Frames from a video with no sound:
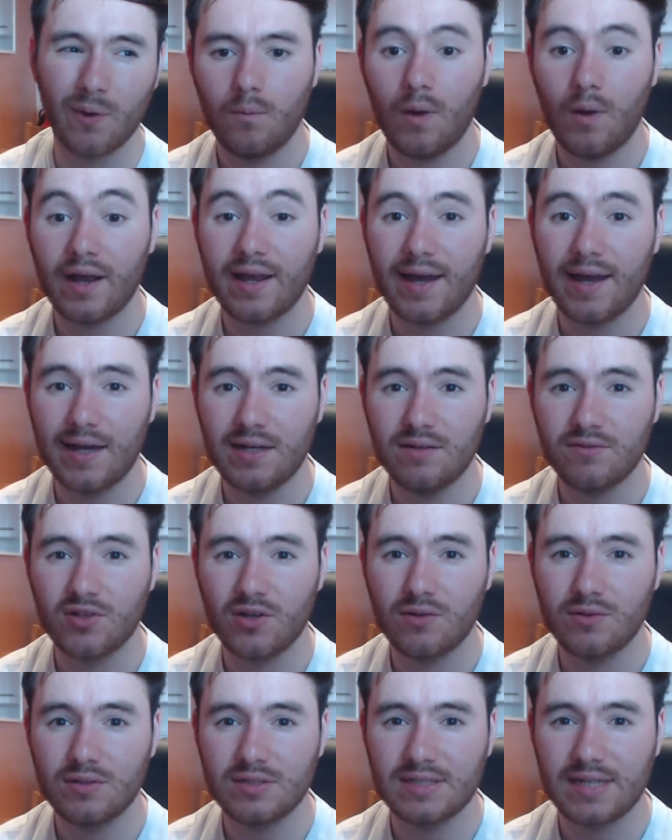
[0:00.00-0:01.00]
what I kind of
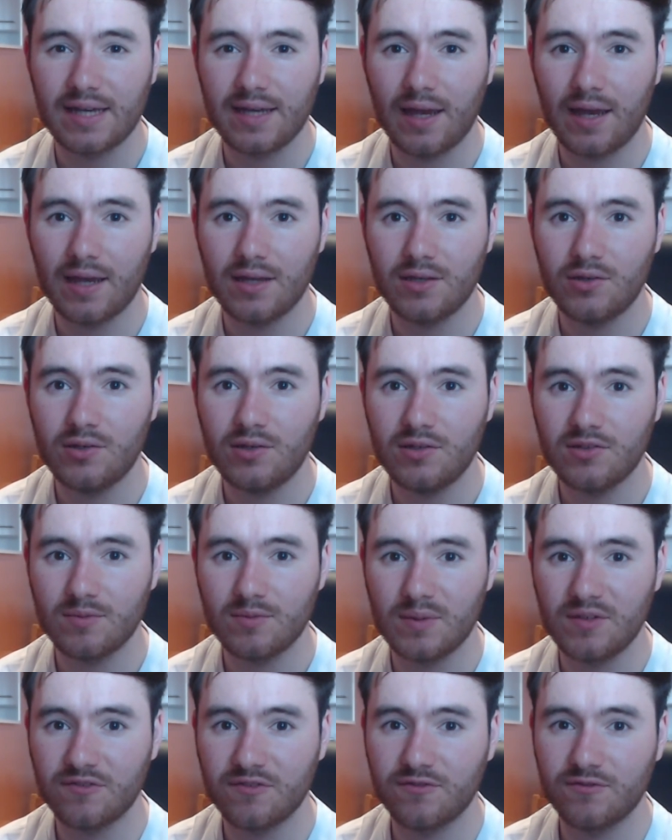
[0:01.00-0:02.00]
do is say, hey, you need to
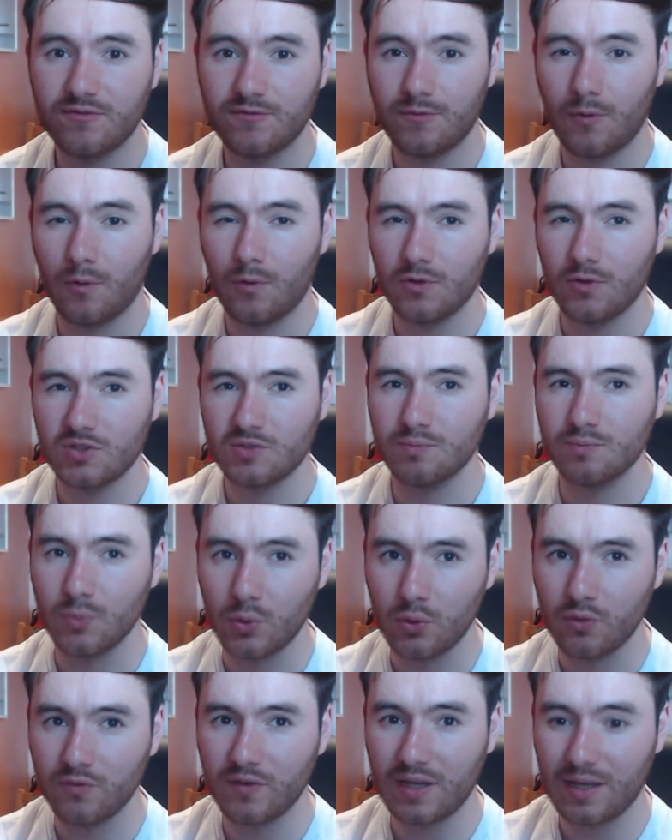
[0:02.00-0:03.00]
be force
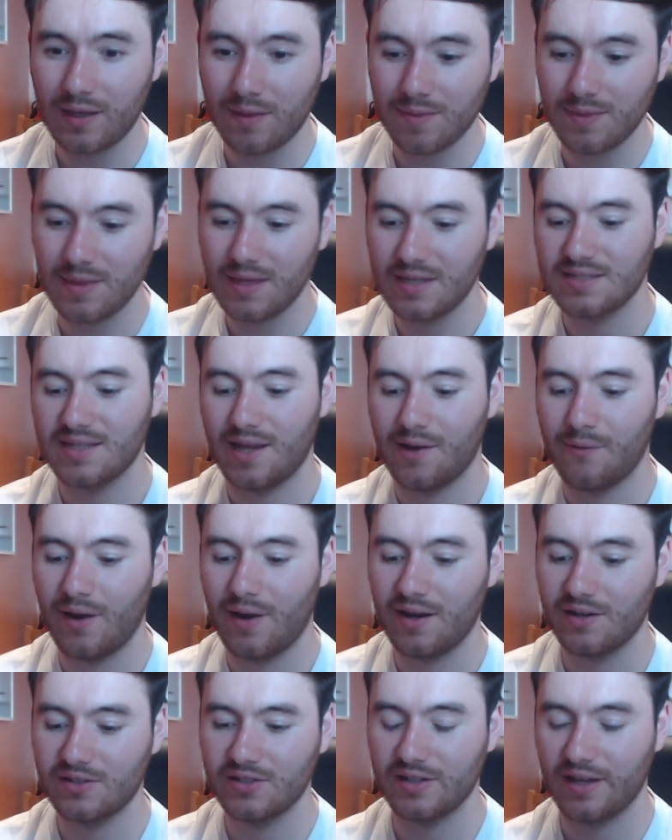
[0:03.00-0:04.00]
moving in this
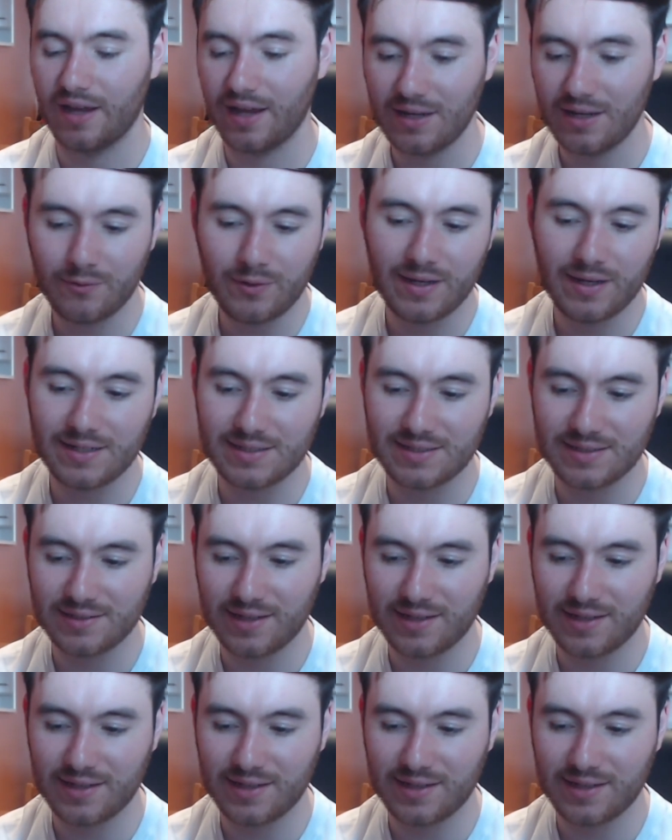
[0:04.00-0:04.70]
direction, and it works.